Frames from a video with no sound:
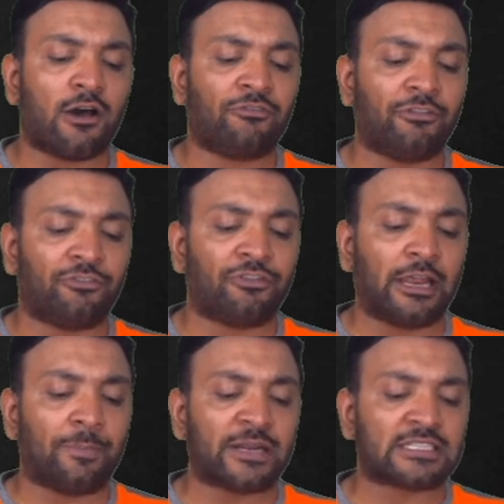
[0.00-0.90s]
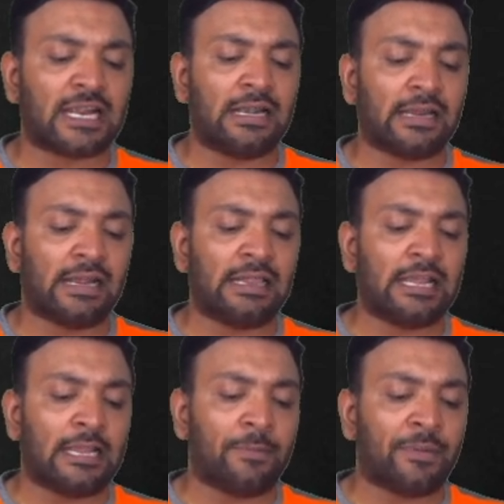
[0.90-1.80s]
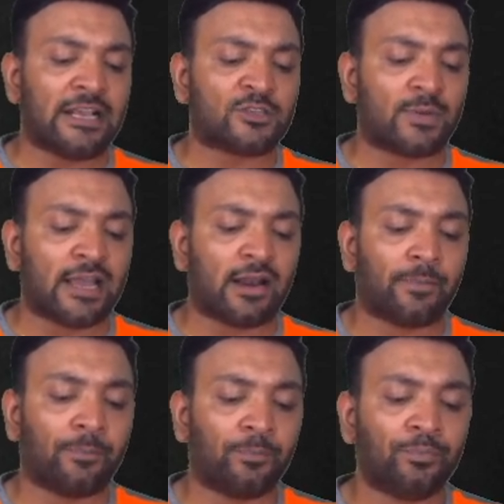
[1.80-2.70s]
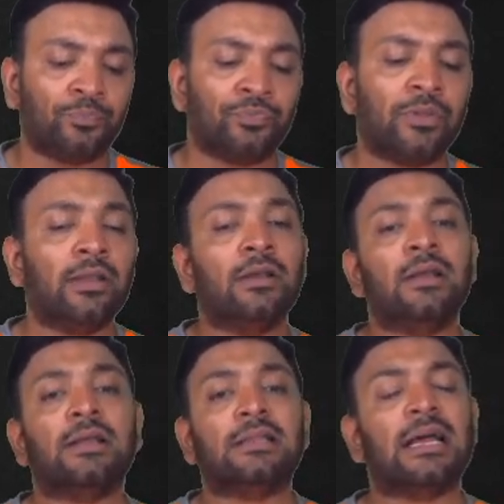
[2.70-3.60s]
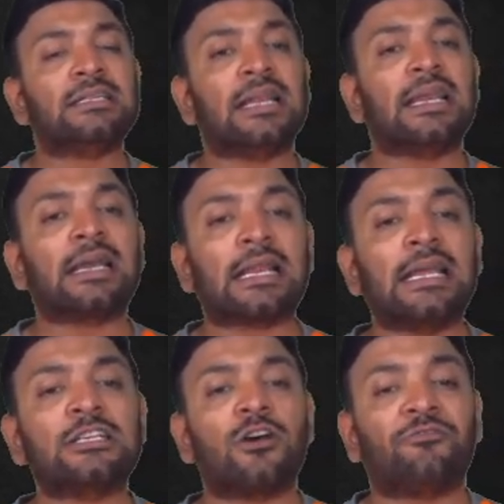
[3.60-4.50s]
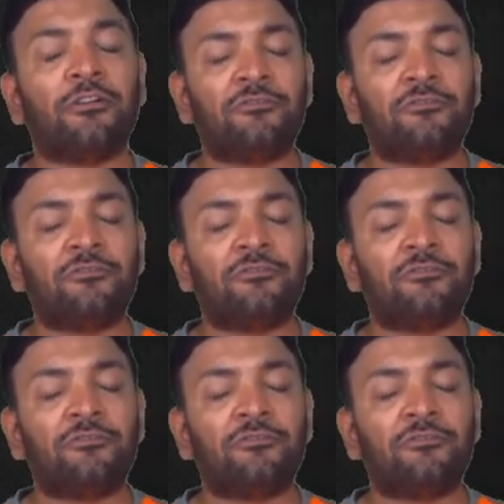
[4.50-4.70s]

of 50% in the EPS figure. There is an increase of